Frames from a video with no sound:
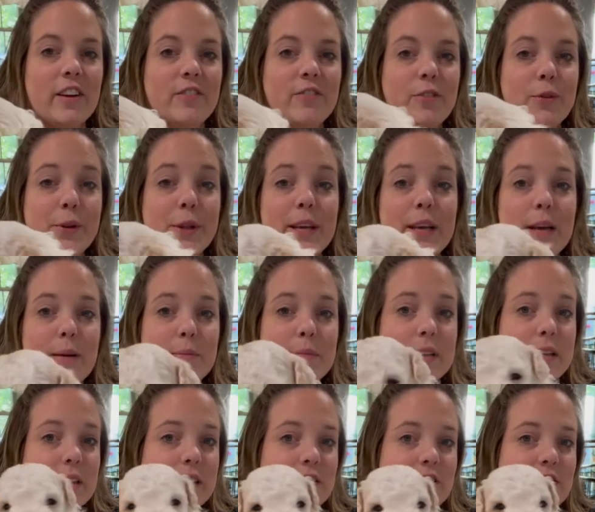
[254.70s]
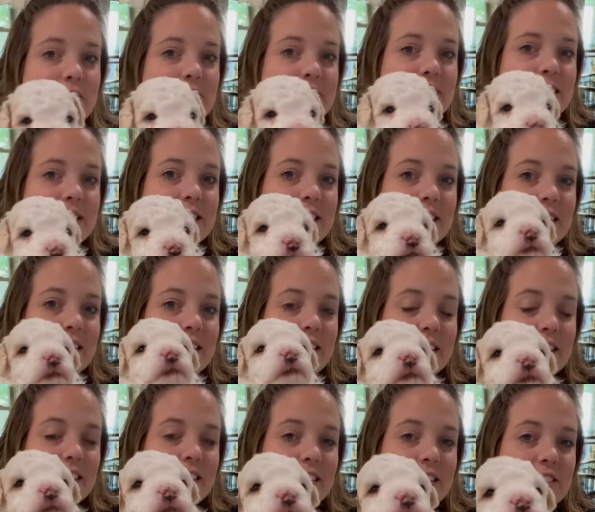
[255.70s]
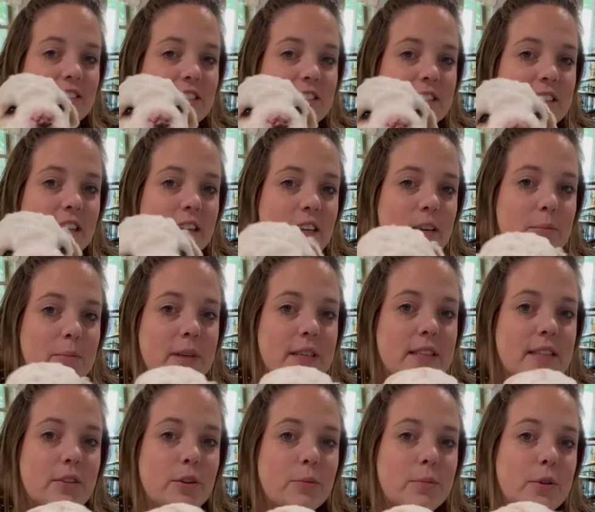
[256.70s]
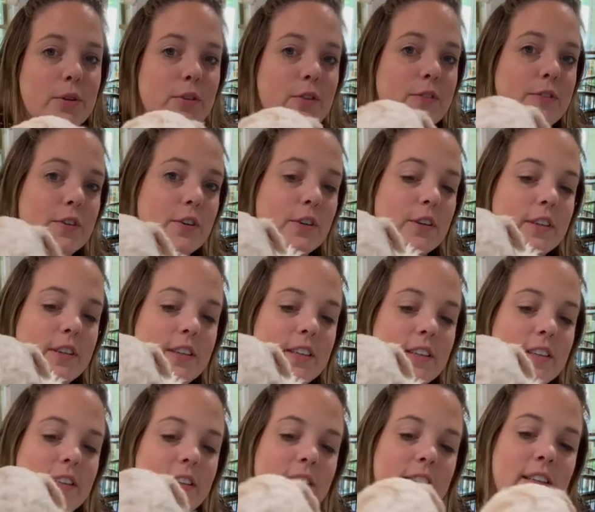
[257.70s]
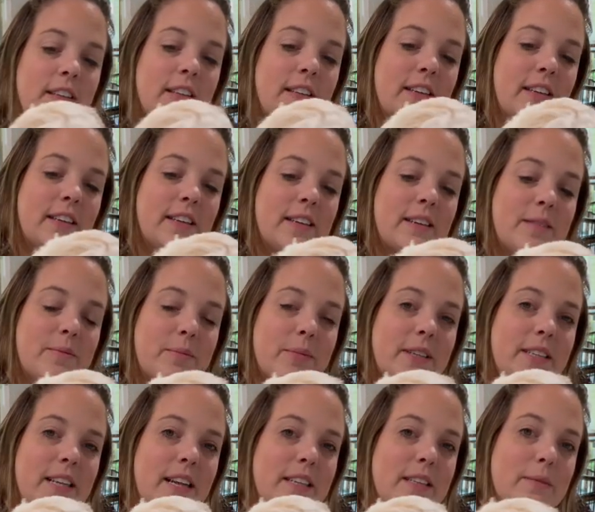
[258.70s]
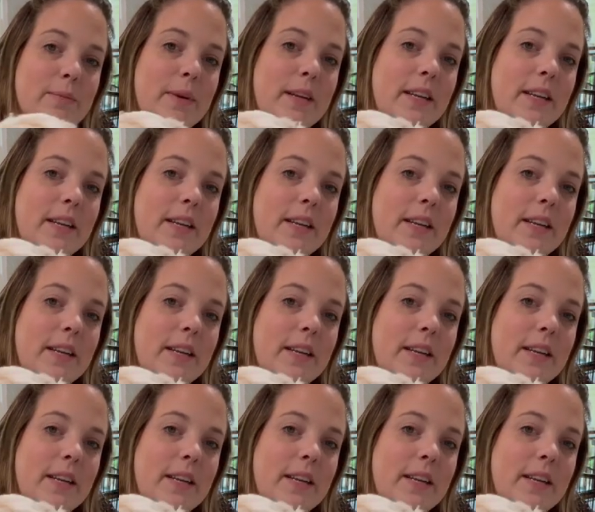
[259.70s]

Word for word: fully comes in, she's just gonna be so beautiful. But that's my